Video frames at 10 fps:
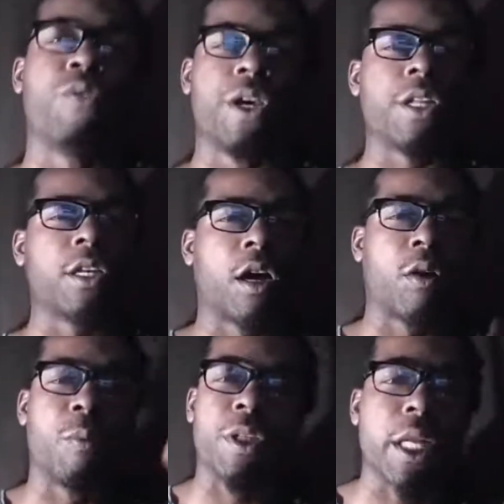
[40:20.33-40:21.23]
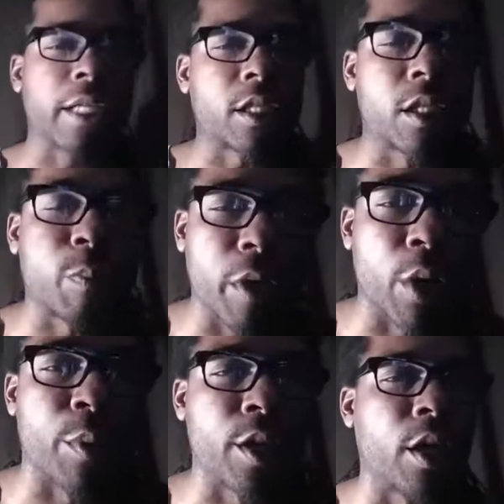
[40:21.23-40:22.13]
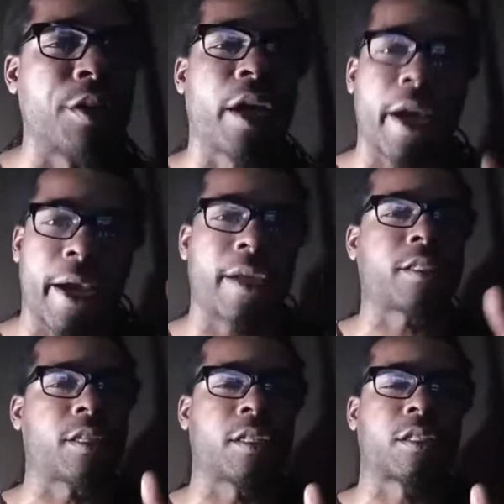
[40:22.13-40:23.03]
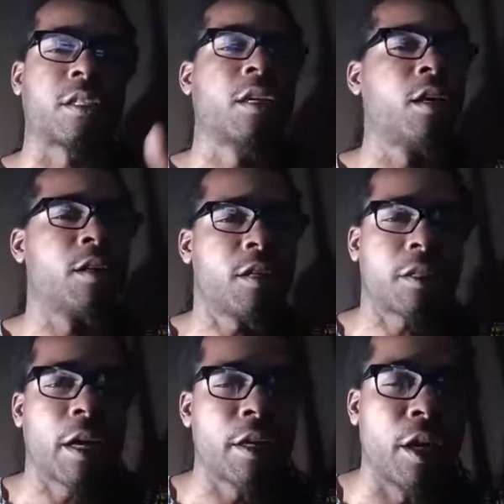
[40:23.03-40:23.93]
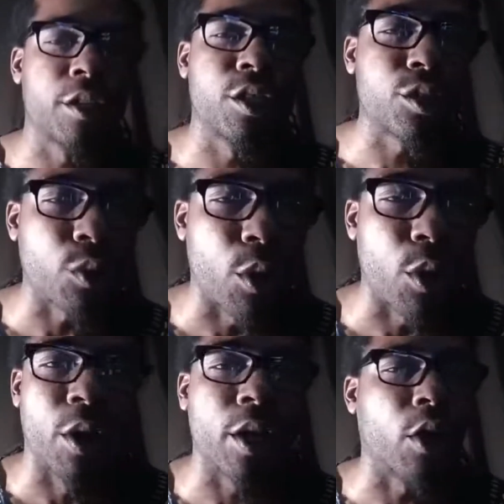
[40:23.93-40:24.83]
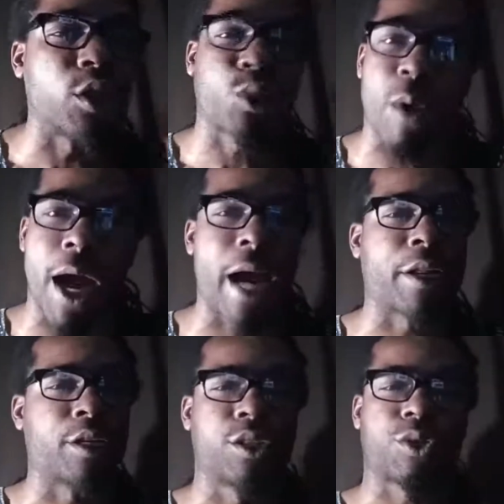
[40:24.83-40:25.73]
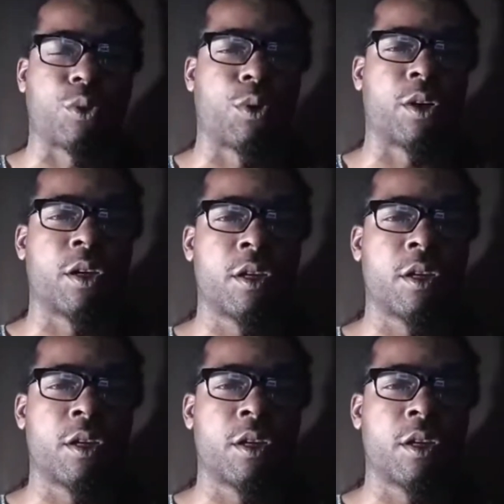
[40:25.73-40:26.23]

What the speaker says: video, but that's the spirit of the ancestors that they done destroyed or trying to destroy.